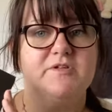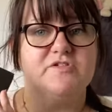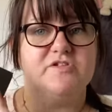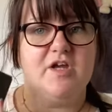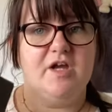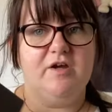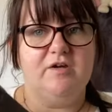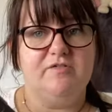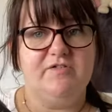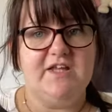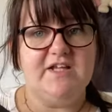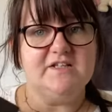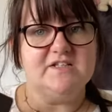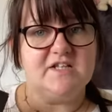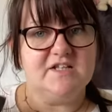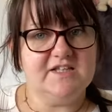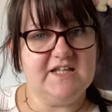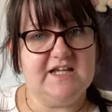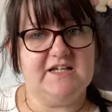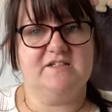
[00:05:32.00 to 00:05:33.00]
so things
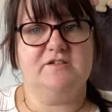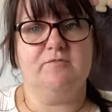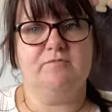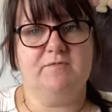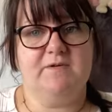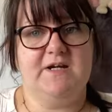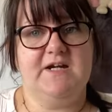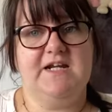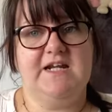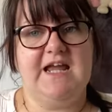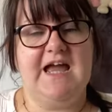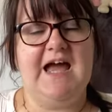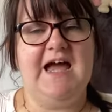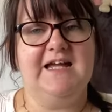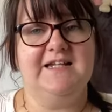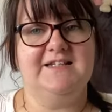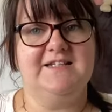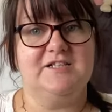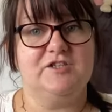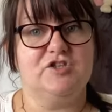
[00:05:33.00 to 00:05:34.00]
like this are really
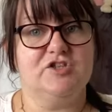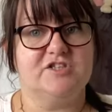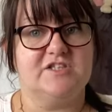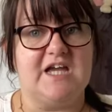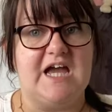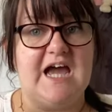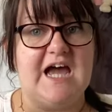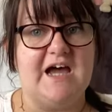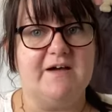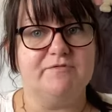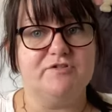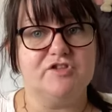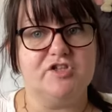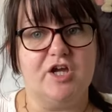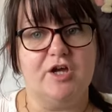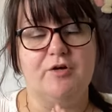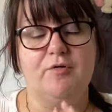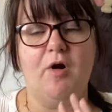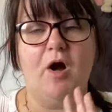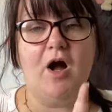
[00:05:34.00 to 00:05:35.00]
handy just to have.
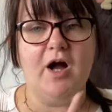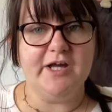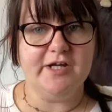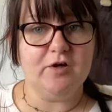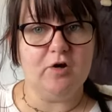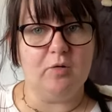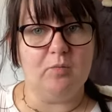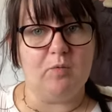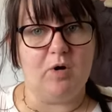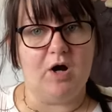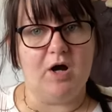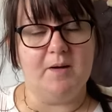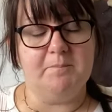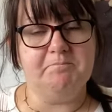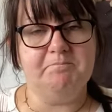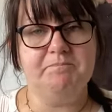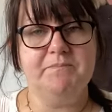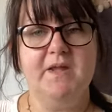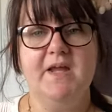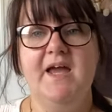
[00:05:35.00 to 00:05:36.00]
So I got
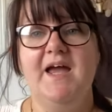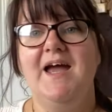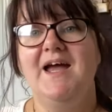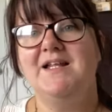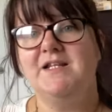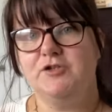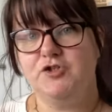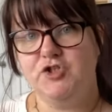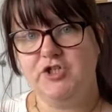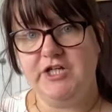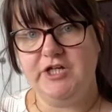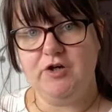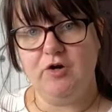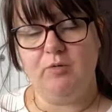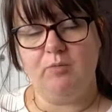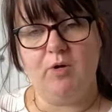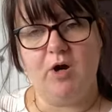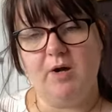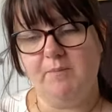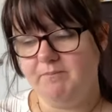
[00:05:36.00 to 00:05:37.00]
one and then she
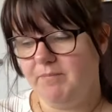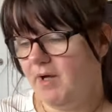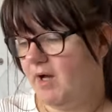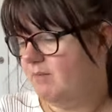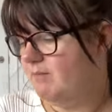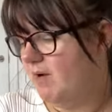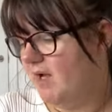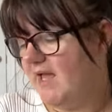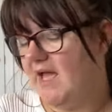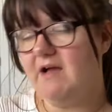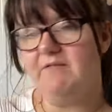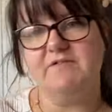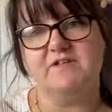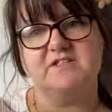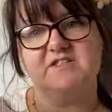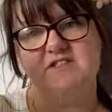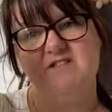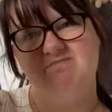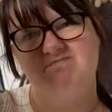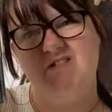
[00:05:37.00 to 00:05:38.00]
got one, but I might have
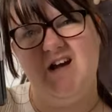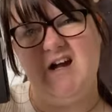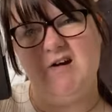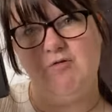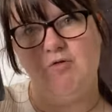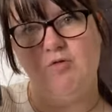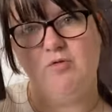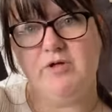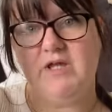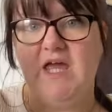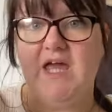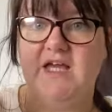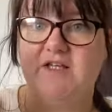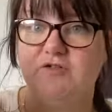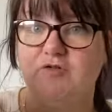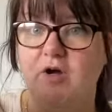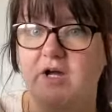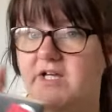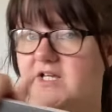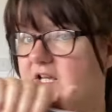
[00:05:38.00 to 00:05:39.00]
it's
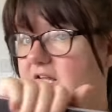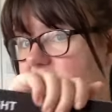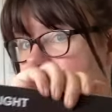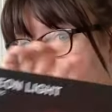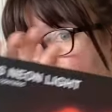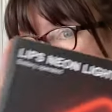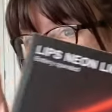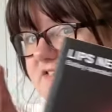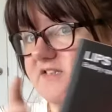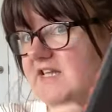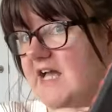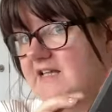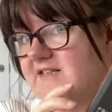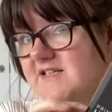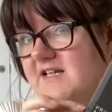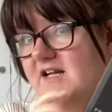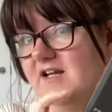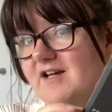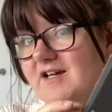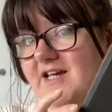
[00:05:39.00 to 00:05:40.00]
quite
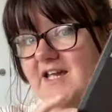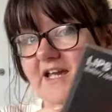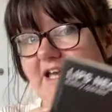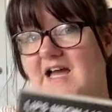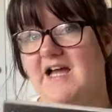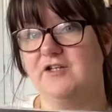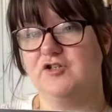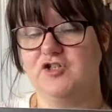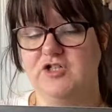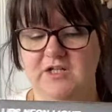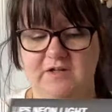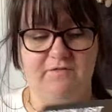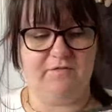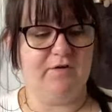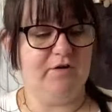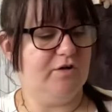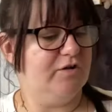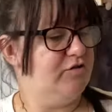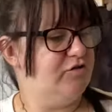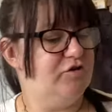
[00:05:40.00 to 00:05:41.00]
snazzy. I like it actually
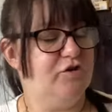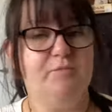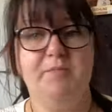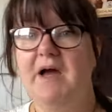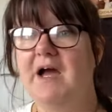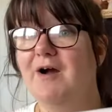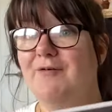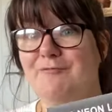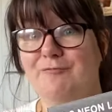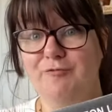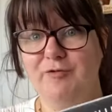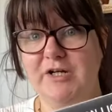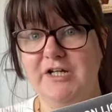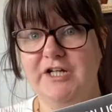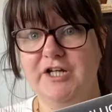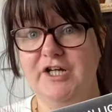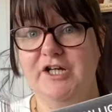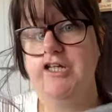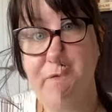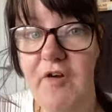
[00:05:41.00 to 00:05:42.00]
for £2,
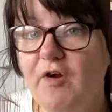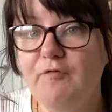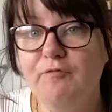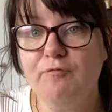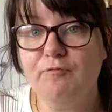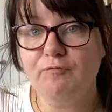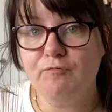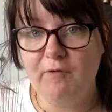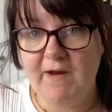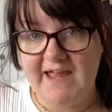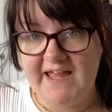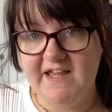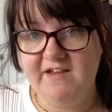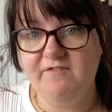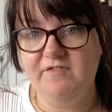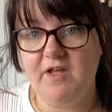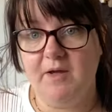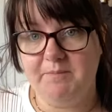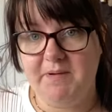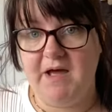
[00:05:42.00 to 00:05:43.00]
really good. I've
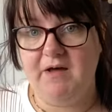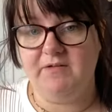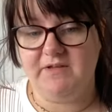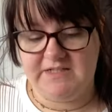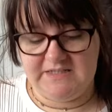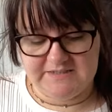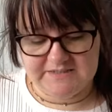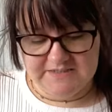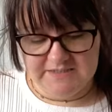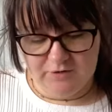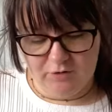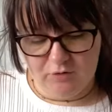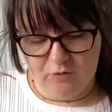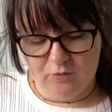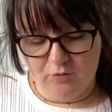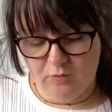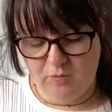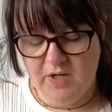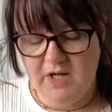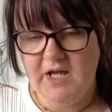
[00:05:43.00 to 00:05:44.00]
raved about these
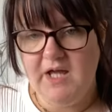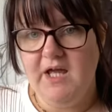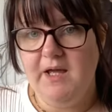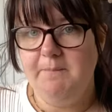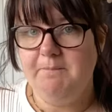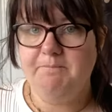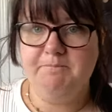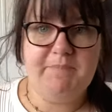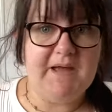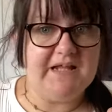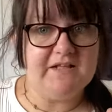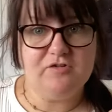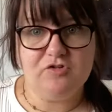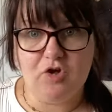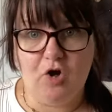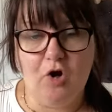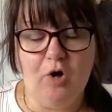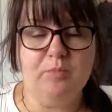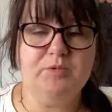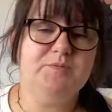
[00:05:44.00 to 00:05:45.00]
little bed
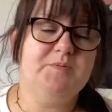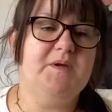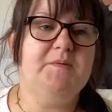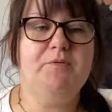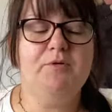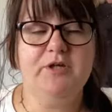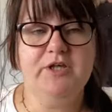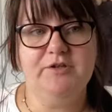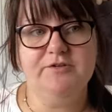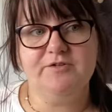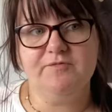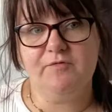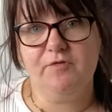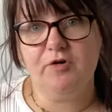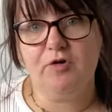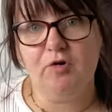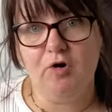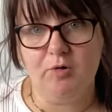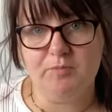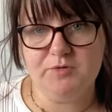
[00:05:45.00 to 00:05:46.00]
tops. People use them
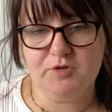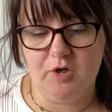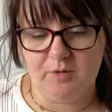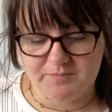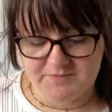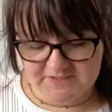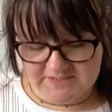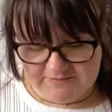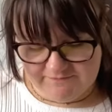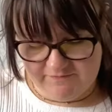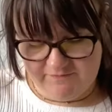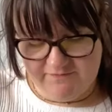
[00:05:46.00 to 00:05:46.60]
for crop tops and